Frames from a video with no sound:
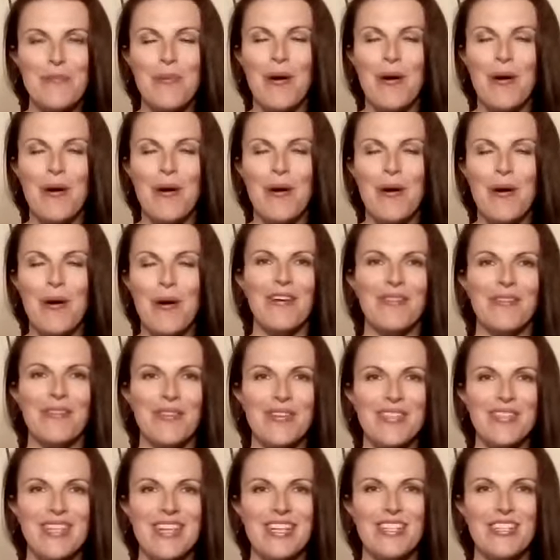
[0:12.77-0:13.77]
our
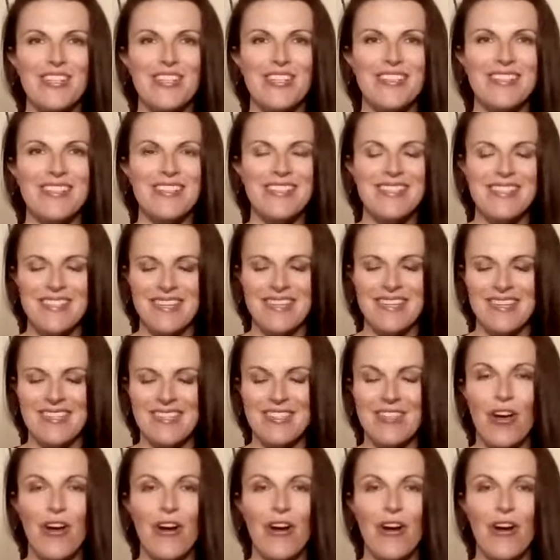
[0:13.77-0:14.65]
conversations, and